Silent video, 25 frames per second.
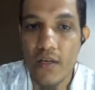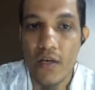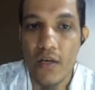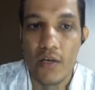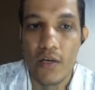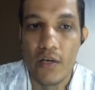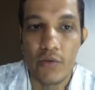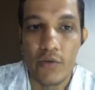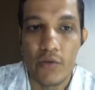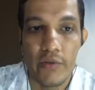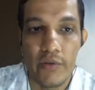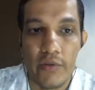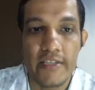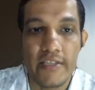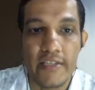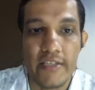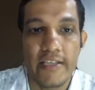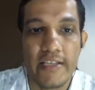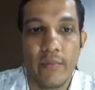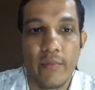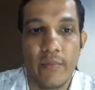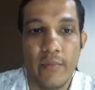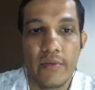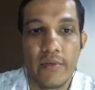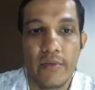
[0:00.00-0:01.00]
So this is
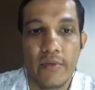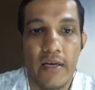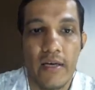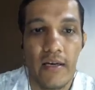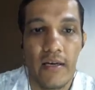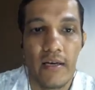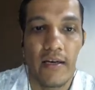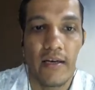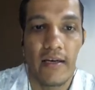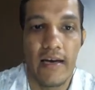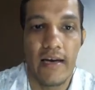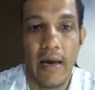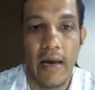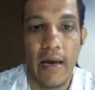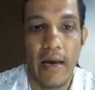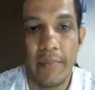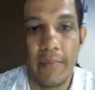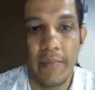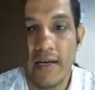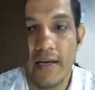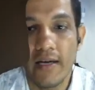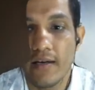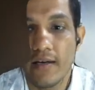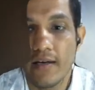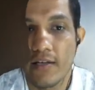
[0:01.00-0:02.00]
about the
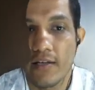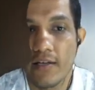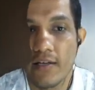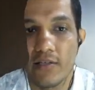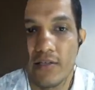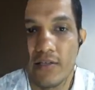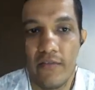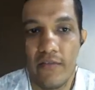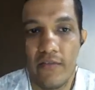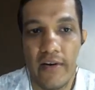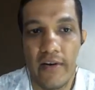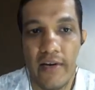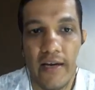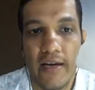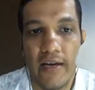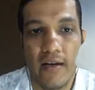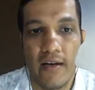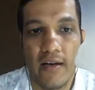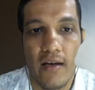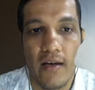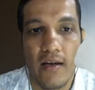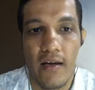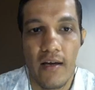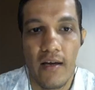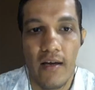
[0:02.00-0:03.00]
laminar sublayer,
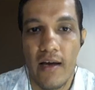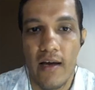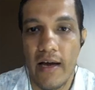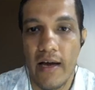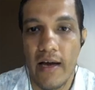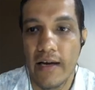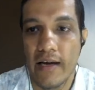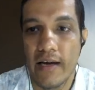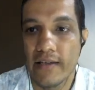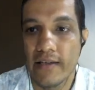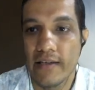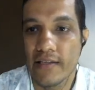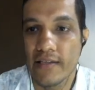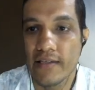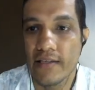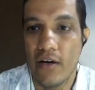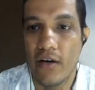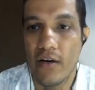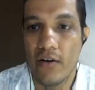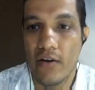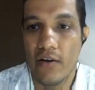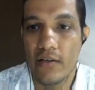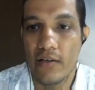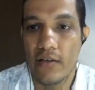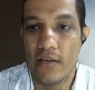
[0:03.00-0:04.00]
and this
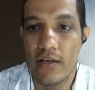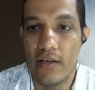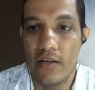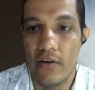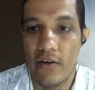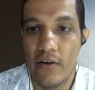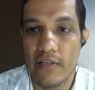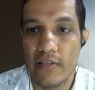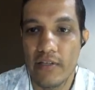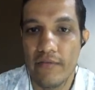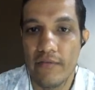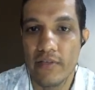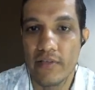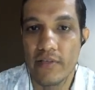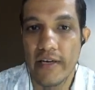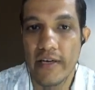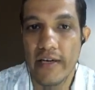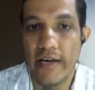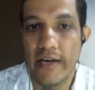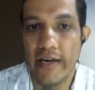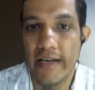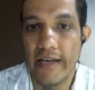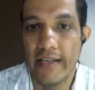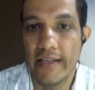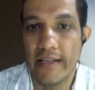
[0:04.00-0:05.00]
all the concepts
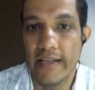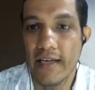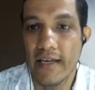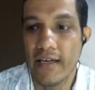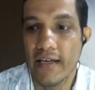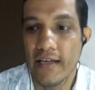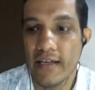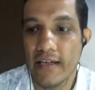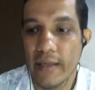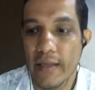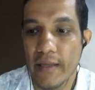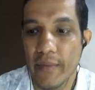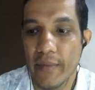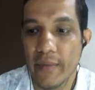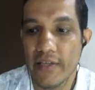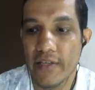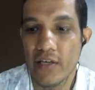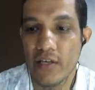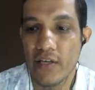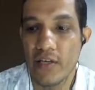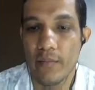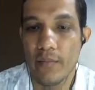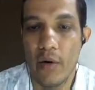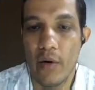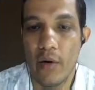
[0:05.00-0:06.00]
regarding the
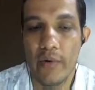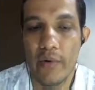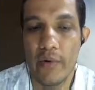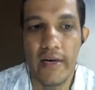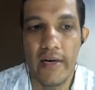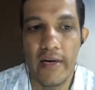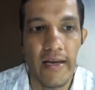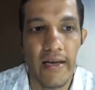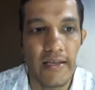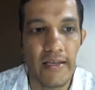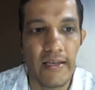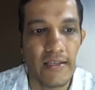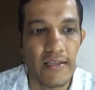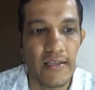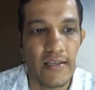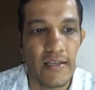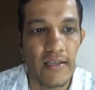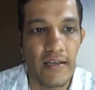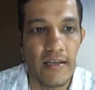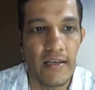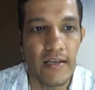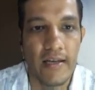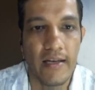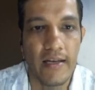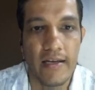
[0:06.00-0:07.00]
separation of boundary layers,
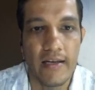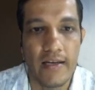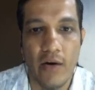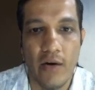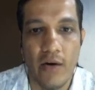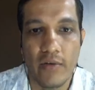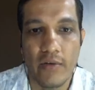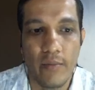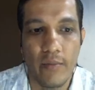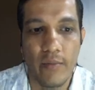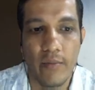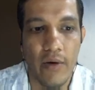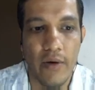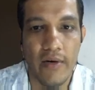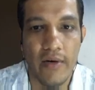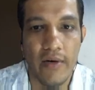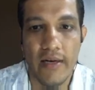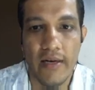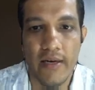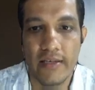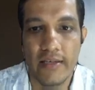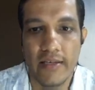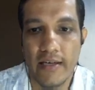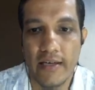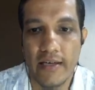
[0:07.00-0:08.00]
like how the boundary
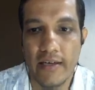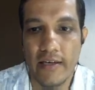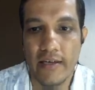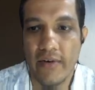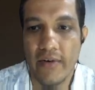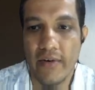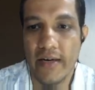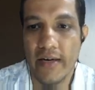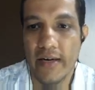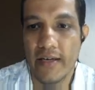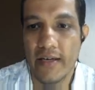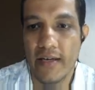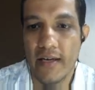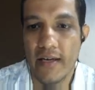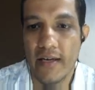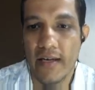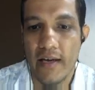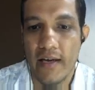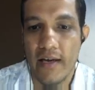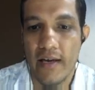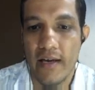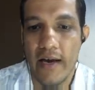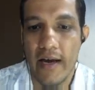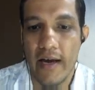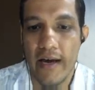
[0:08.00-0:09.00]
layers are different.
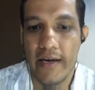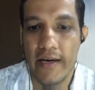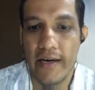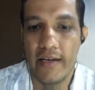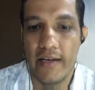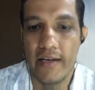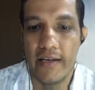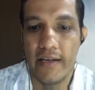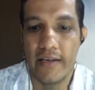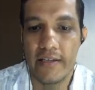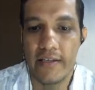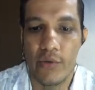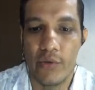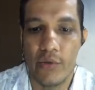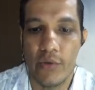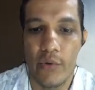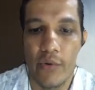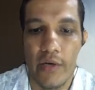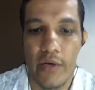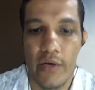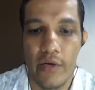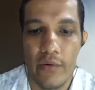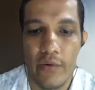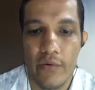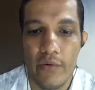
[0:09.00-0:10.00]
And here, as I
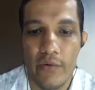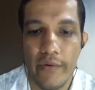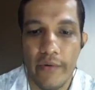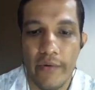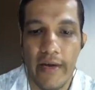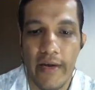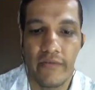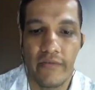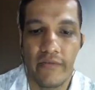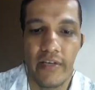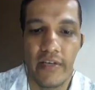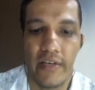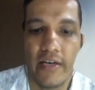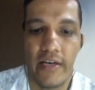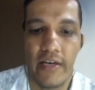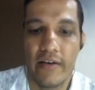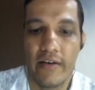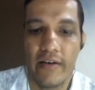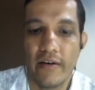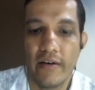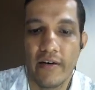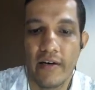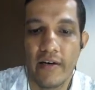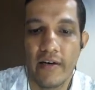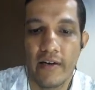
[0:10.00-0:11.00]
told you, we have
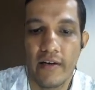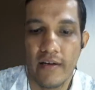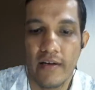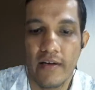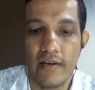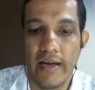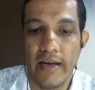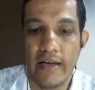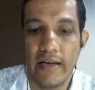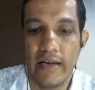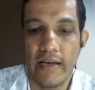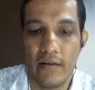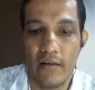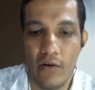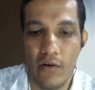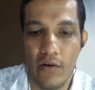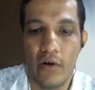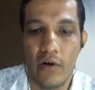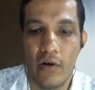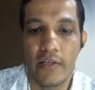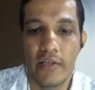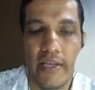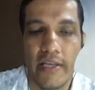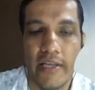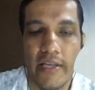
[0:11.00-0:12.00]
three, like
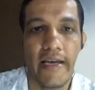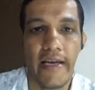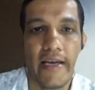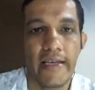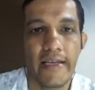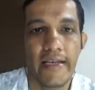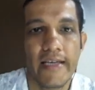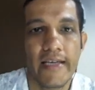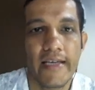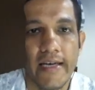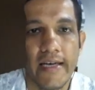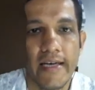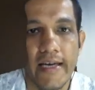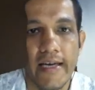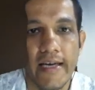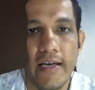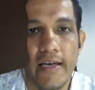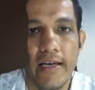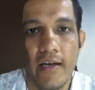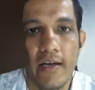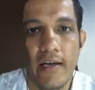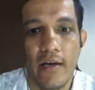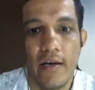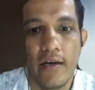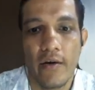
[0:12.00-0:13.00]
not three exactly,
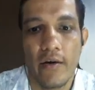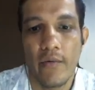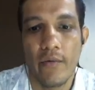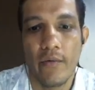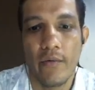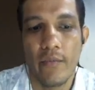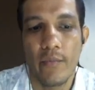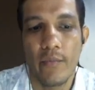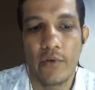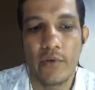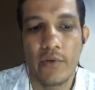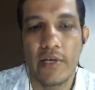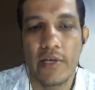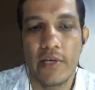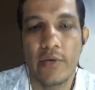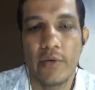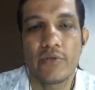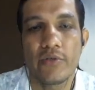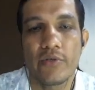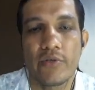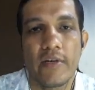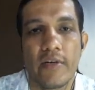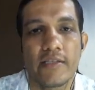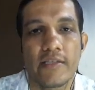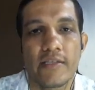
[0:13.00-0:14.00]
mostly used
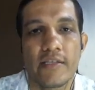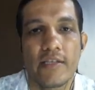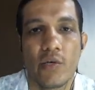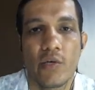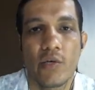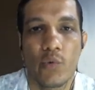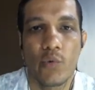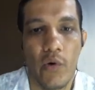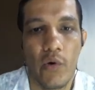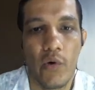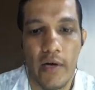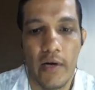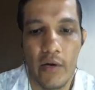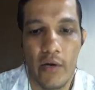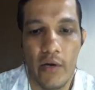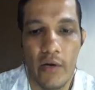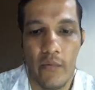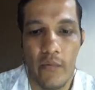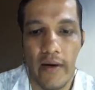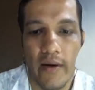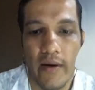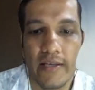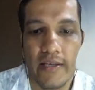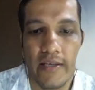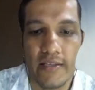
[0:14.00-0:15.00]
to consider two only.
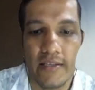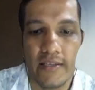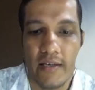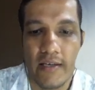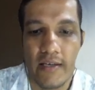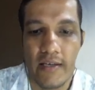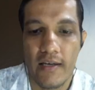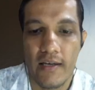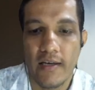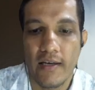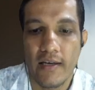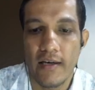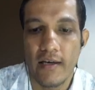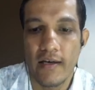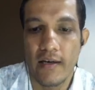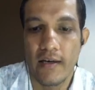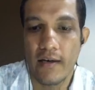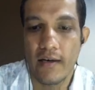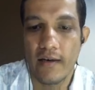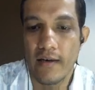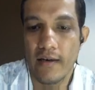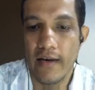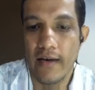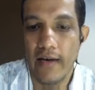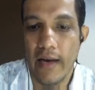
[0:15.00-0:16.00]
One is
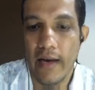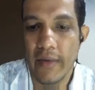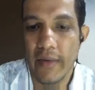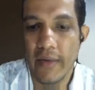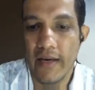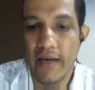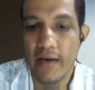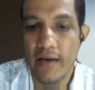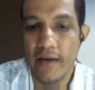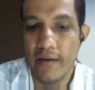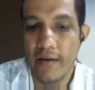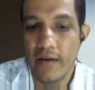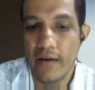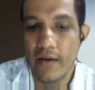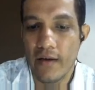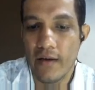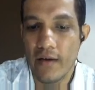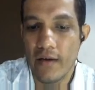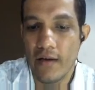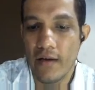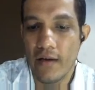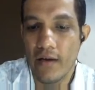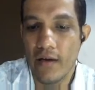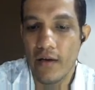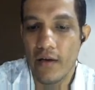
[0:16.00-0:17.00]
laminar
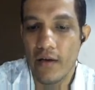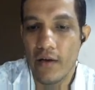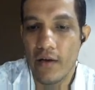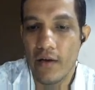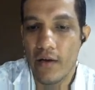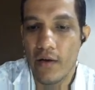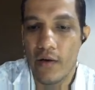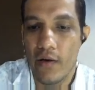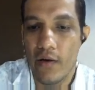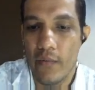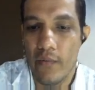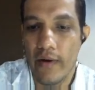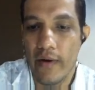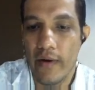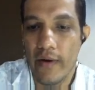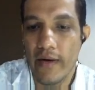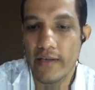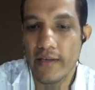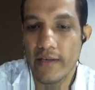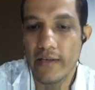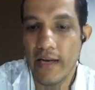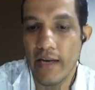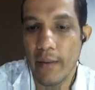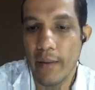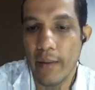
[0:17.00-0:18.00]

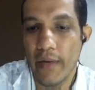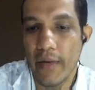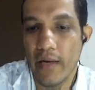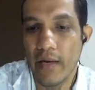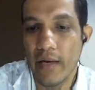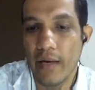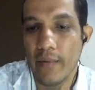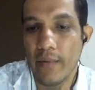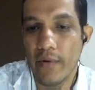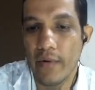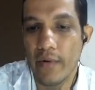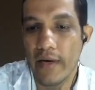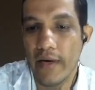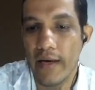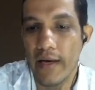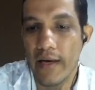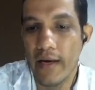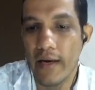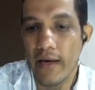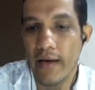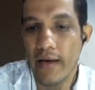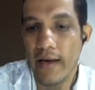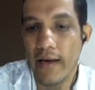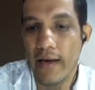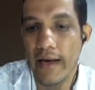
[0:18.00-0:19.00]
boundary
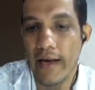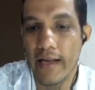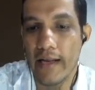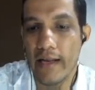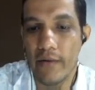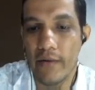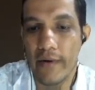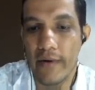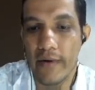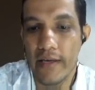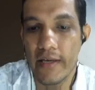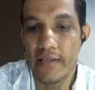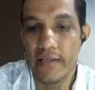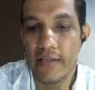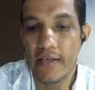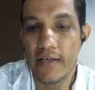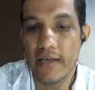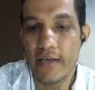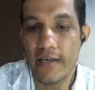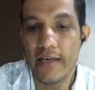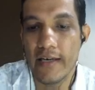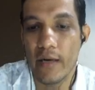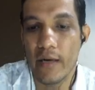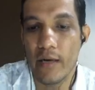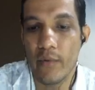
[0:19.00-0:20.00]
layer, another one is
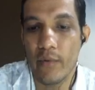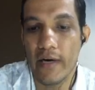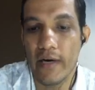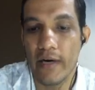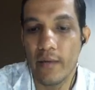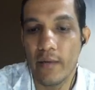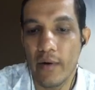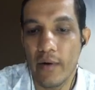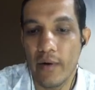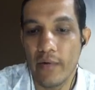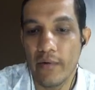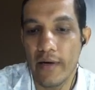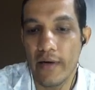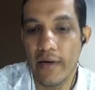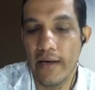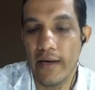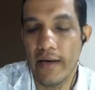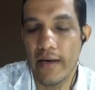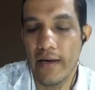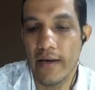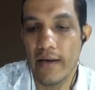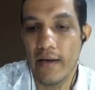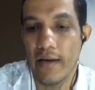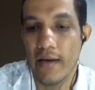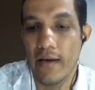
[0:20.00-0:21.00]
turbulent boundary layer.
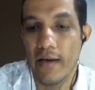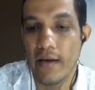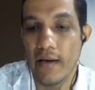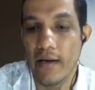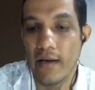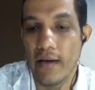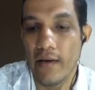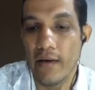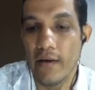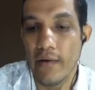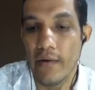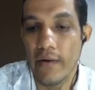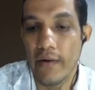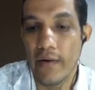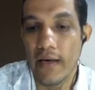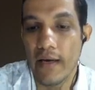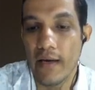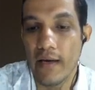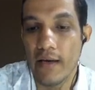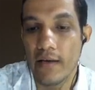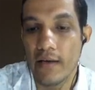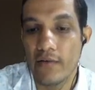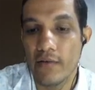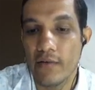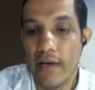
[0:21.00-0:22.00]
Okay,
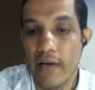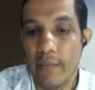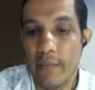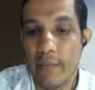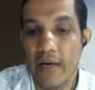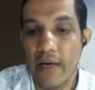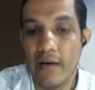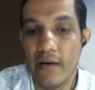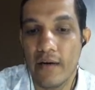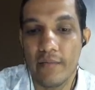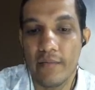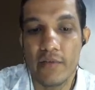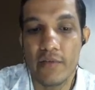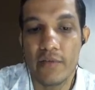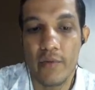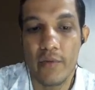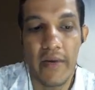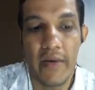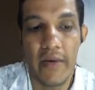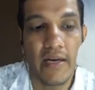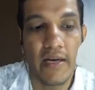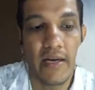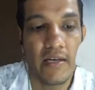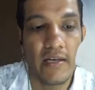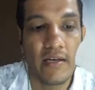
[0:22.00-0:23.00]
so laminar, so
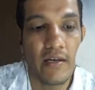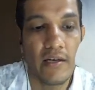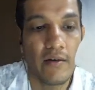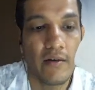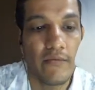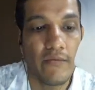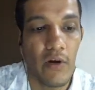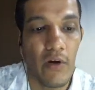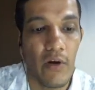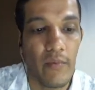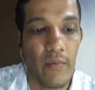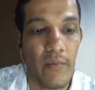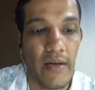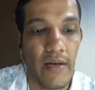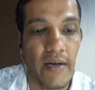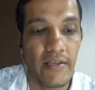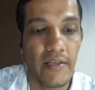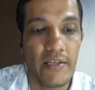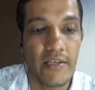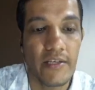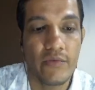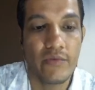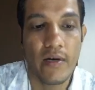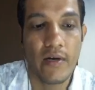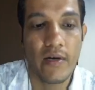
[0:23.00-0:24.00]
main formula is
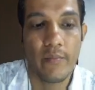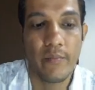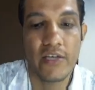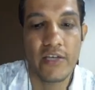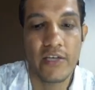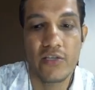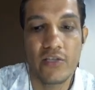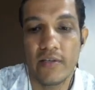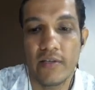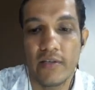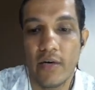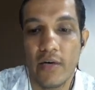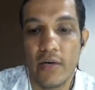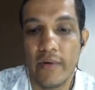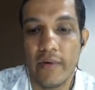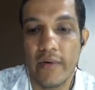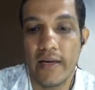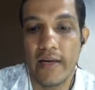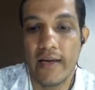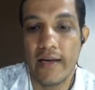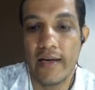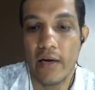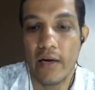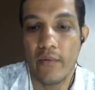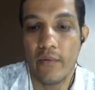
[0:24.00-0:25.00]
this one. Based on that, we can
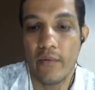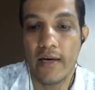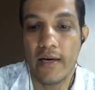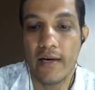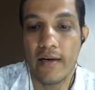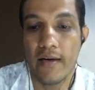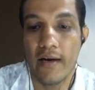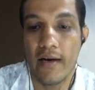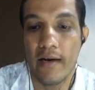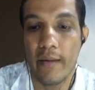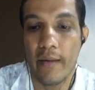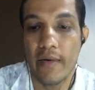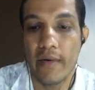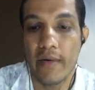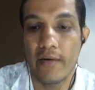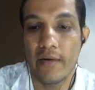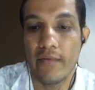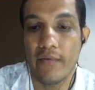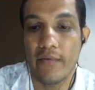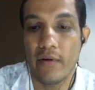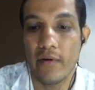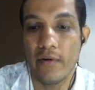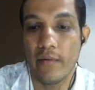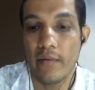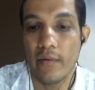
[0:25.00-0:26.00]
calculate laminar
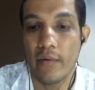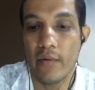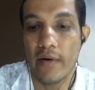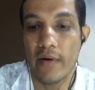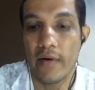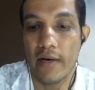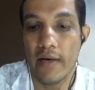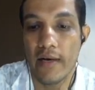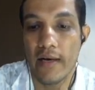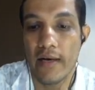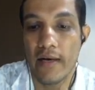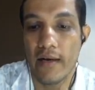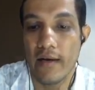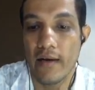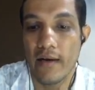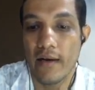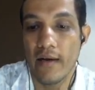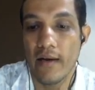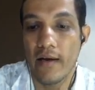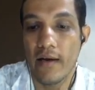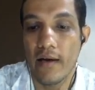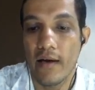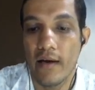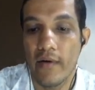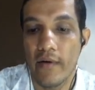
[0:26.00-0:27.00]
boundary layer,
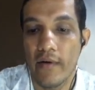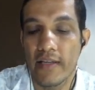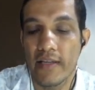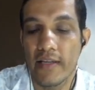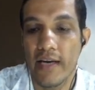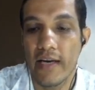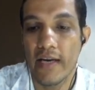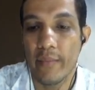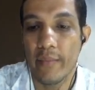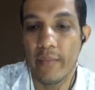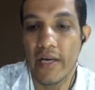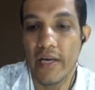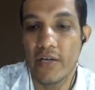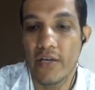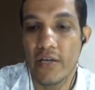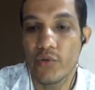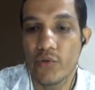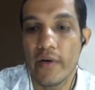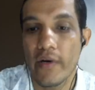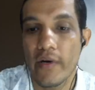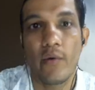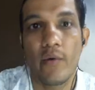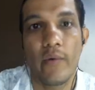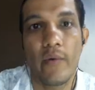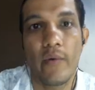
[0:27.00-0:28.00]
what is the laminar zone
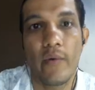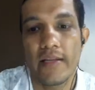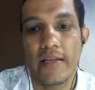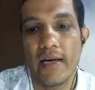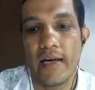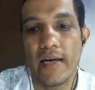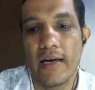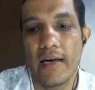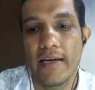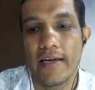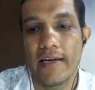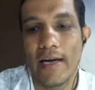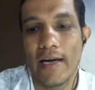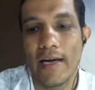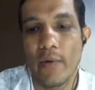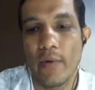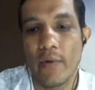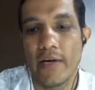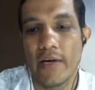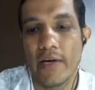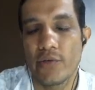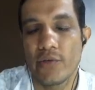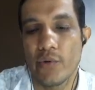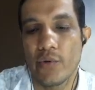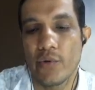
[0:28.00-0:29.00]
and what is the
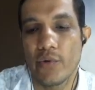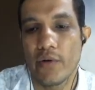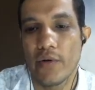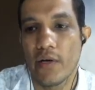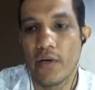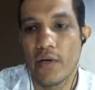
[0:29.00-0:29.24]
turbulent zone.